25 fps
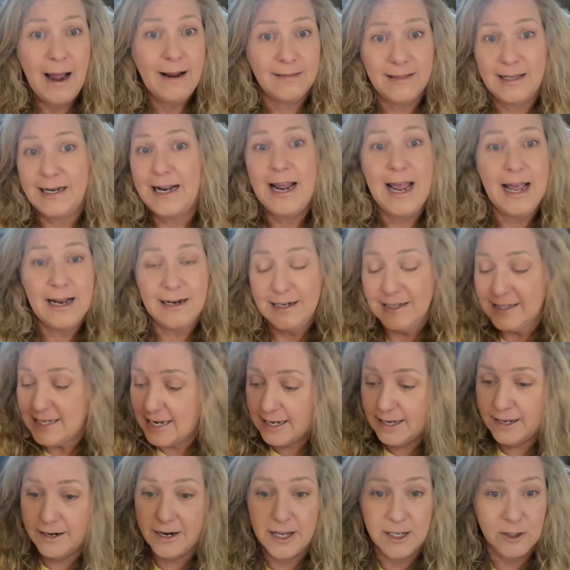that he had in his
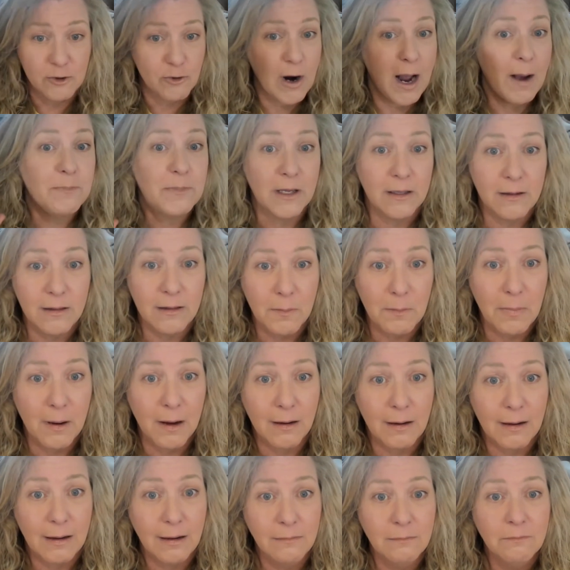hand and dropped it in the
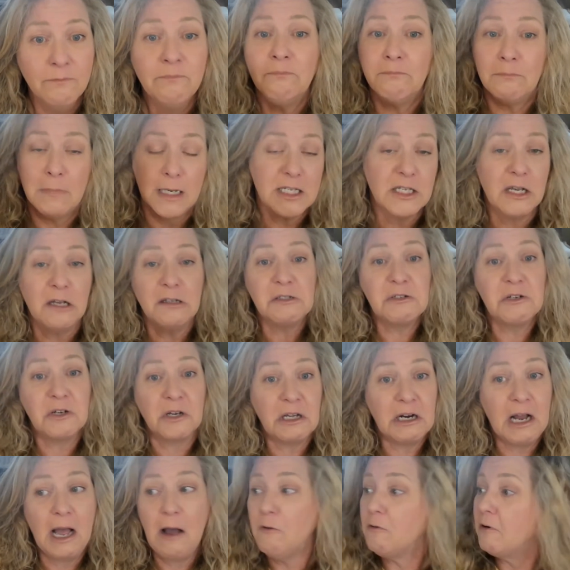bucket. My son took
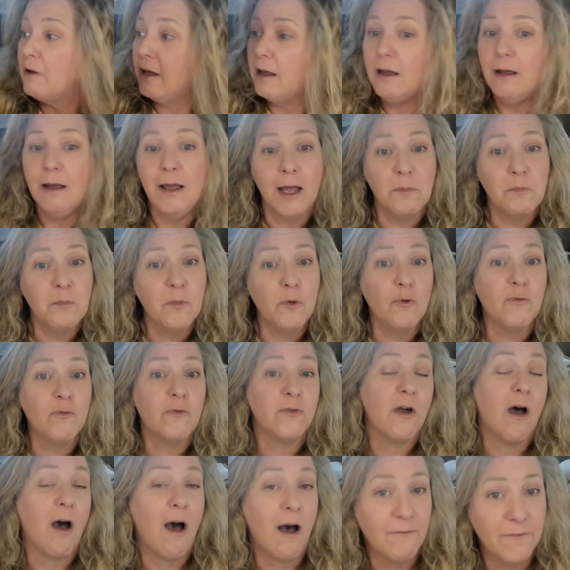it out and moved
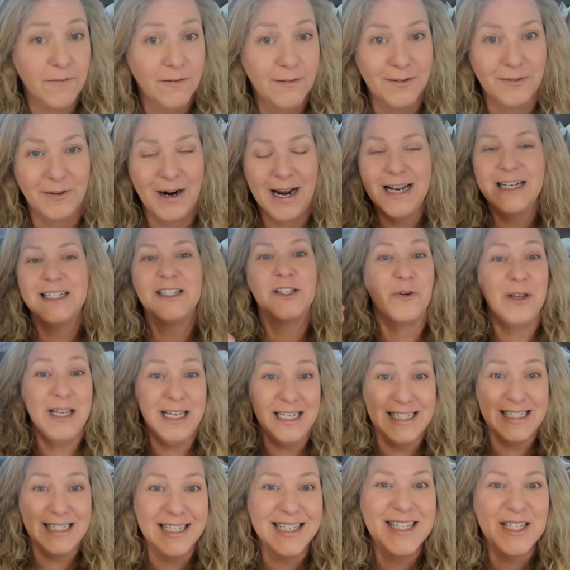off, right? So he
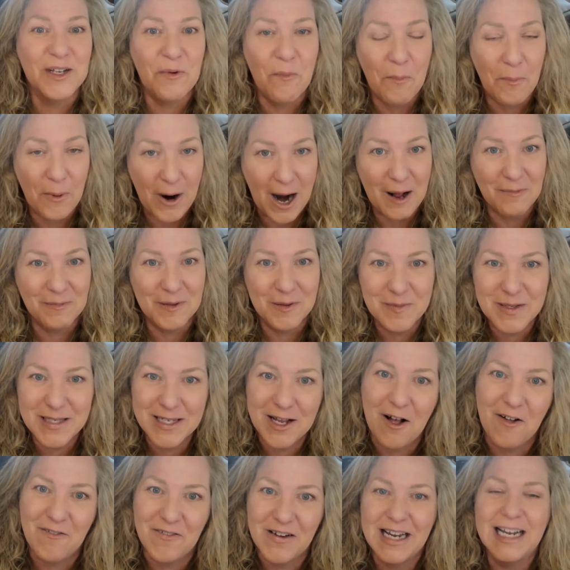did some problem
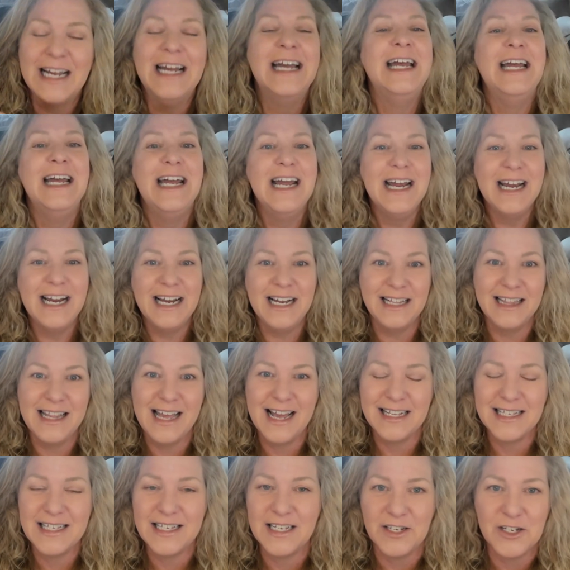solving in
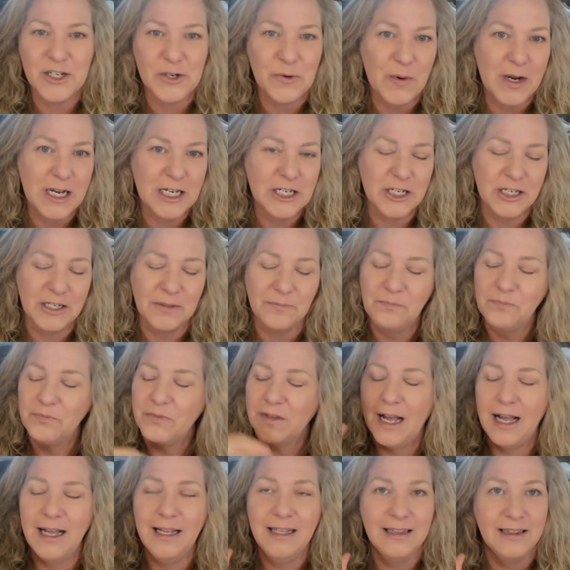that situation.
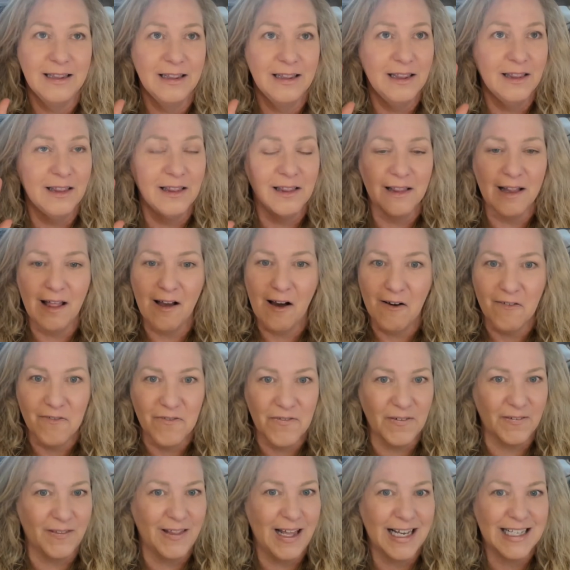I love
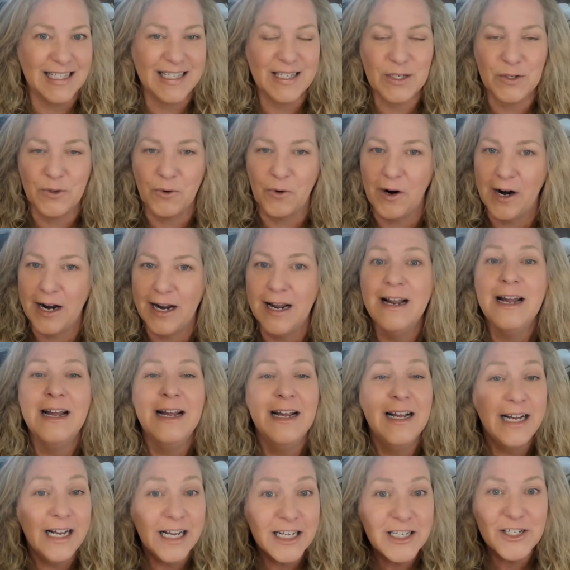that story.
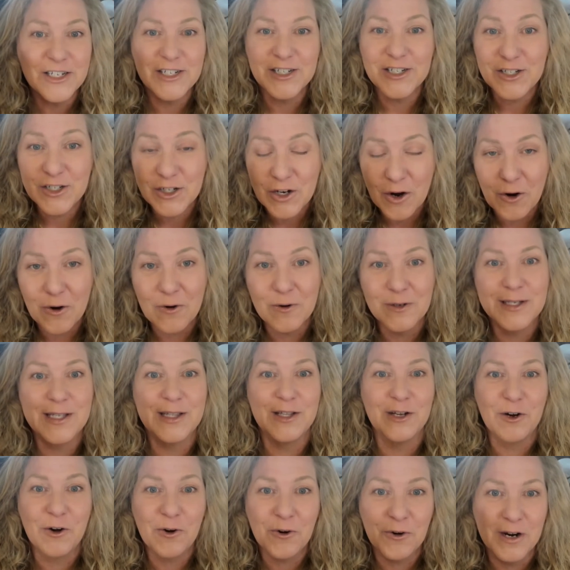It just shows the
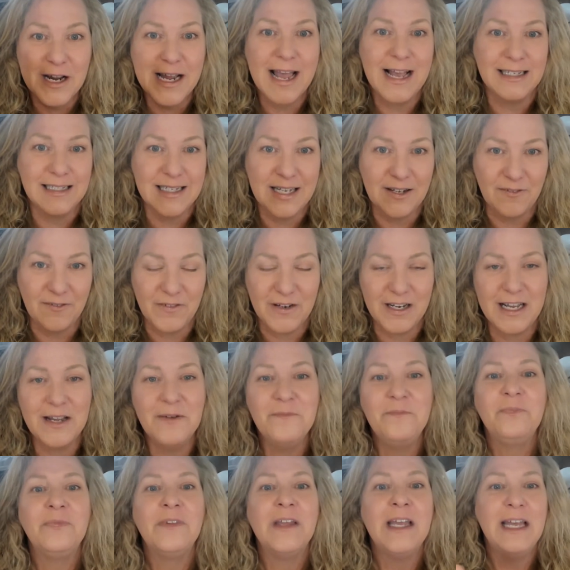creativity
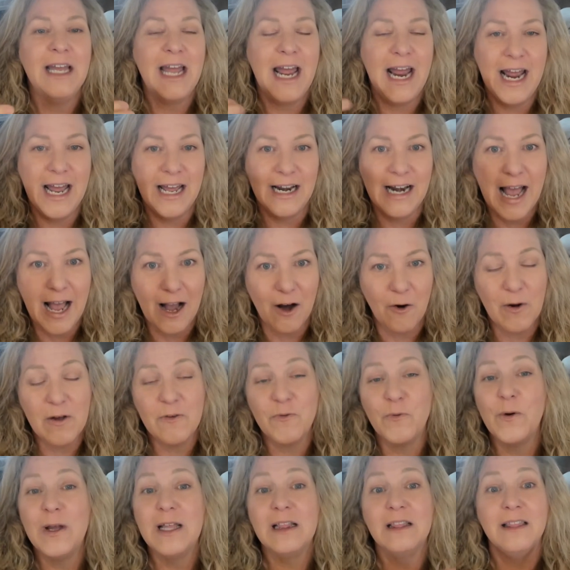and how if
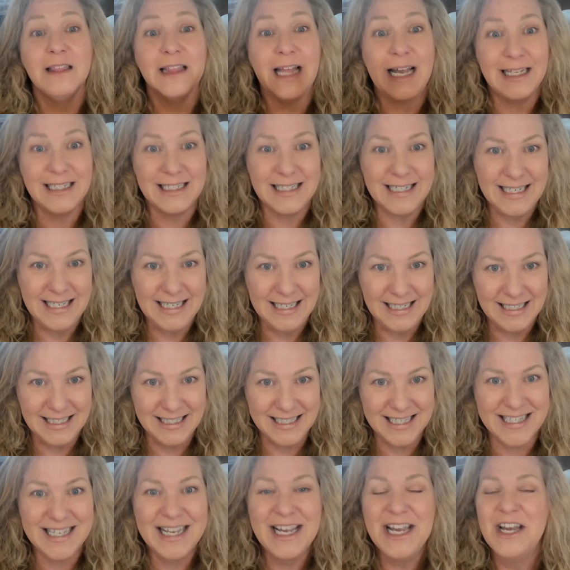we let
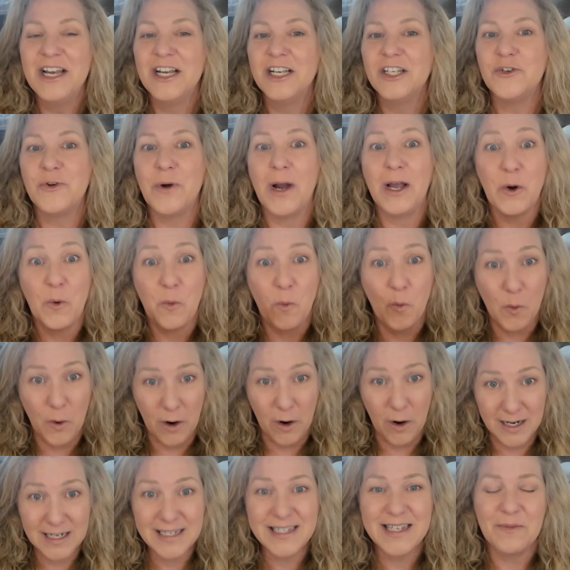kids try to
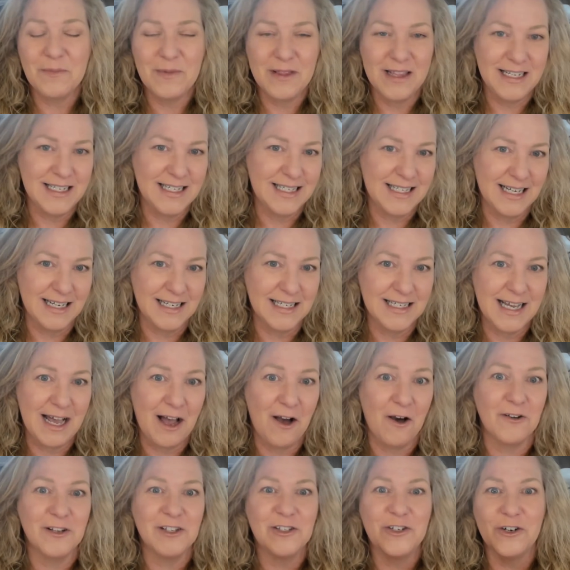work some of these things
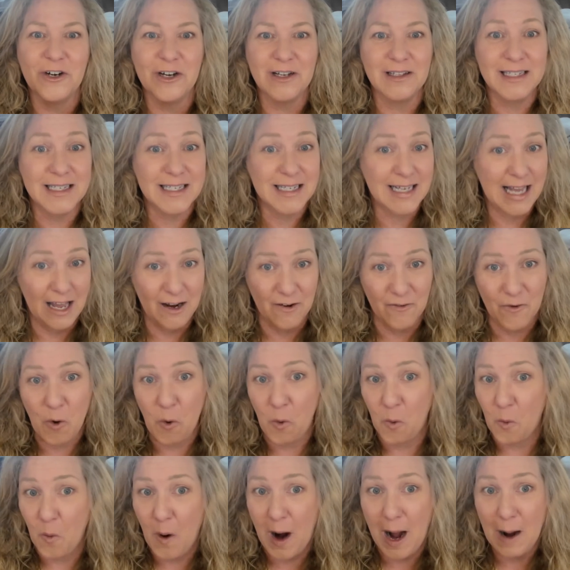out during this kind of
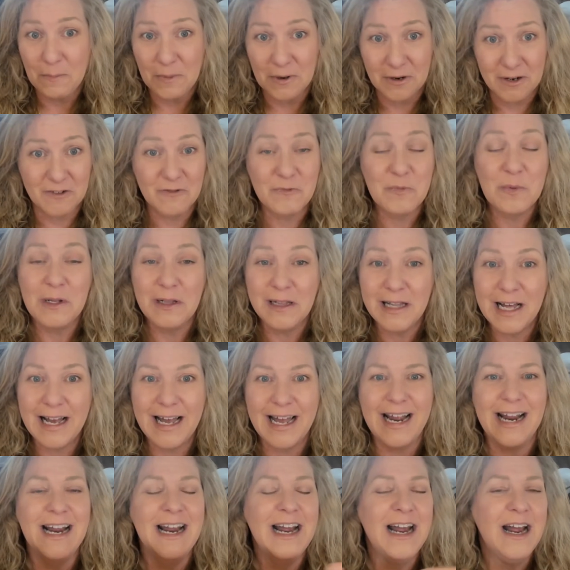cooperative
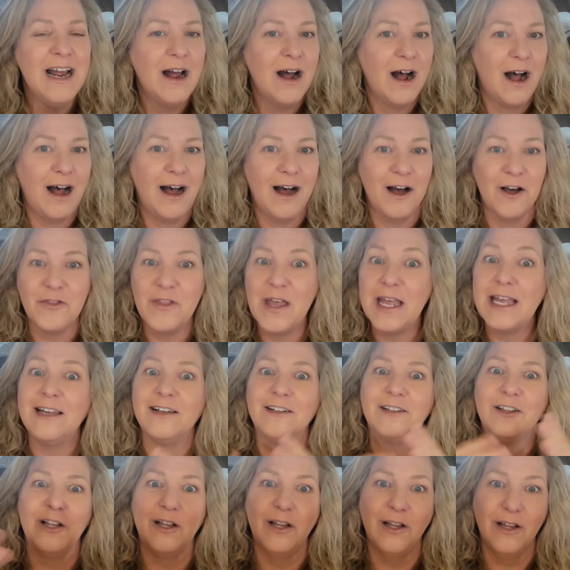play, they
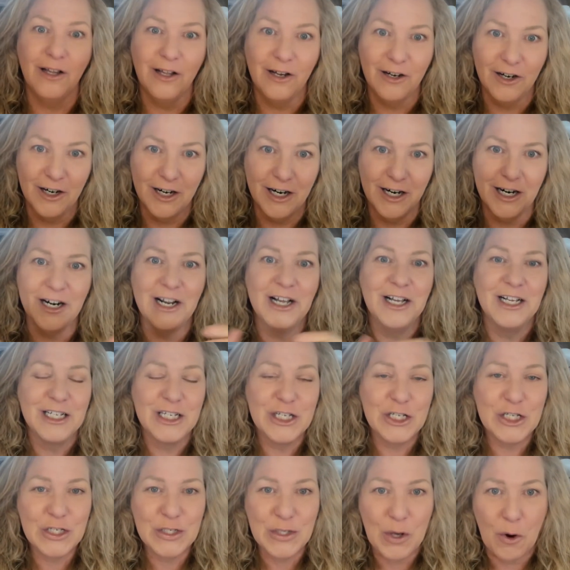can learn
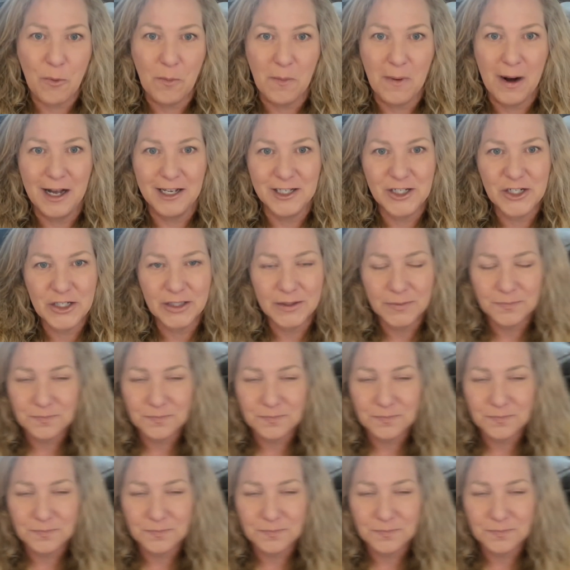so much.